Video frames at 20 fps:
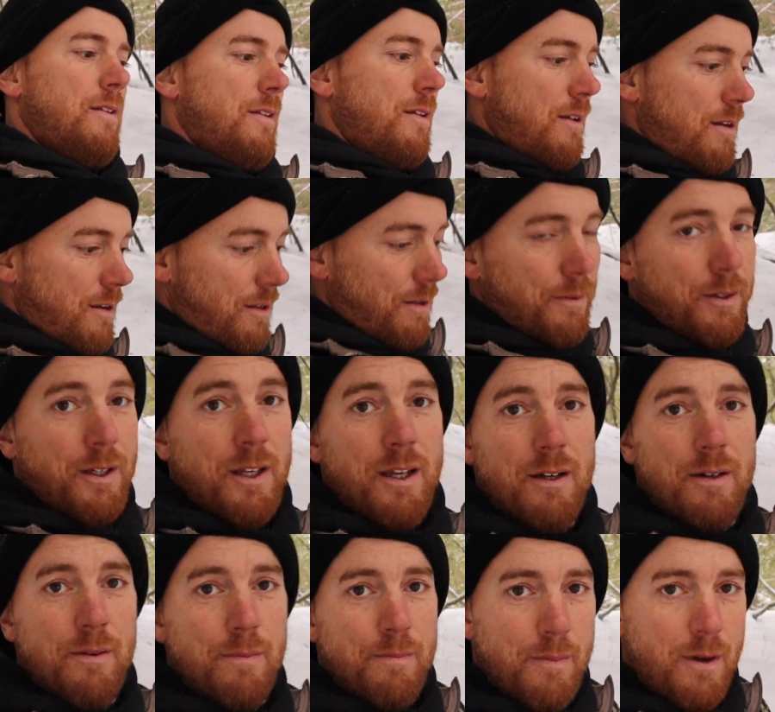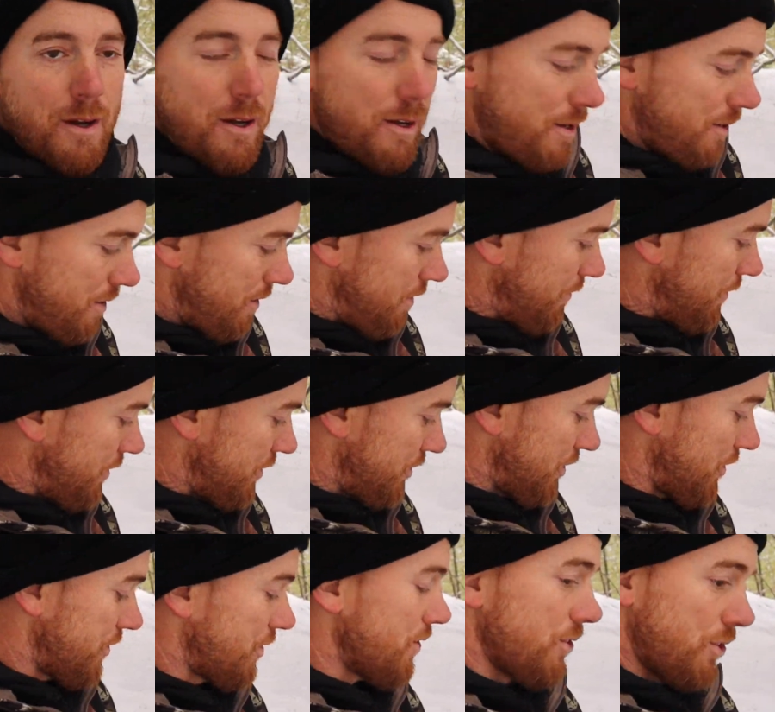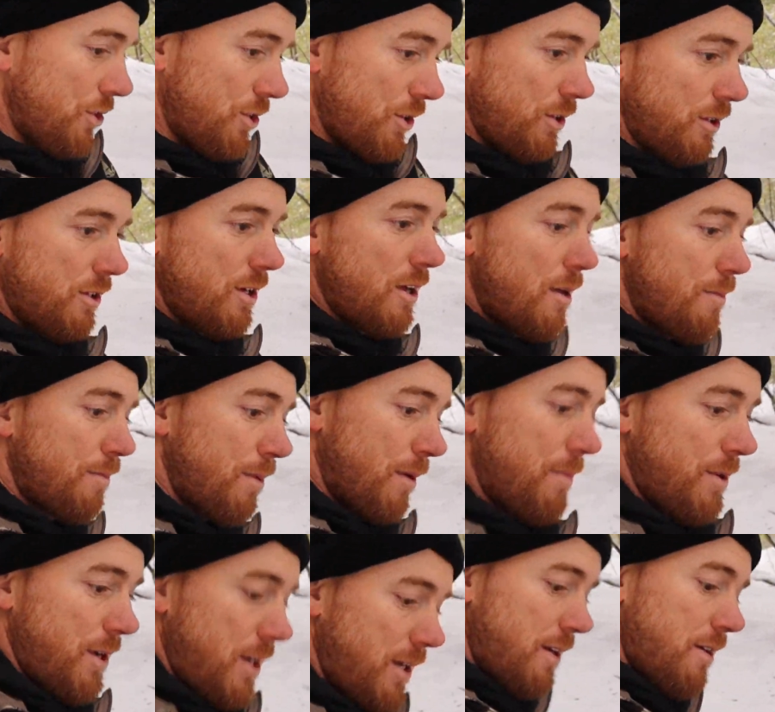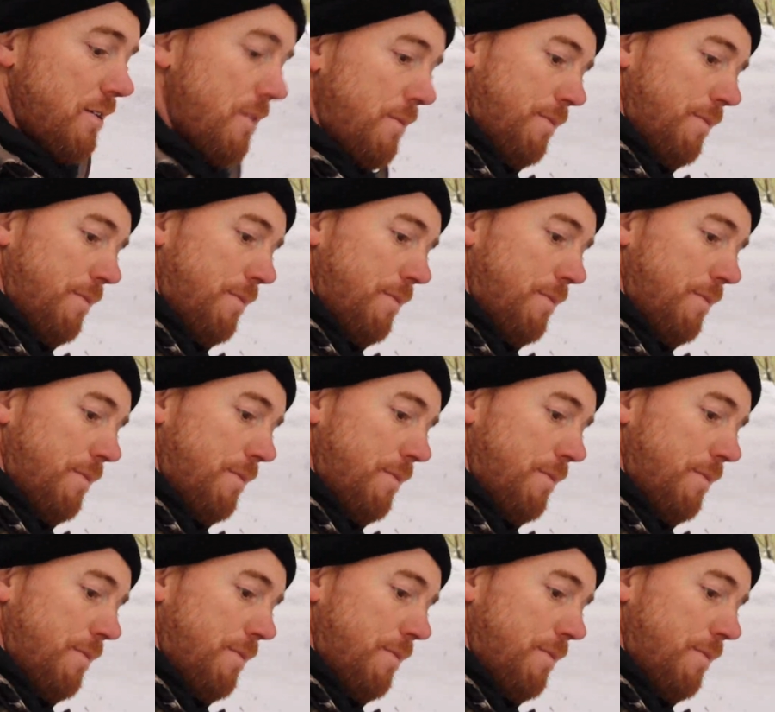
And I'll get them, once this is cooked up, I'm gonna get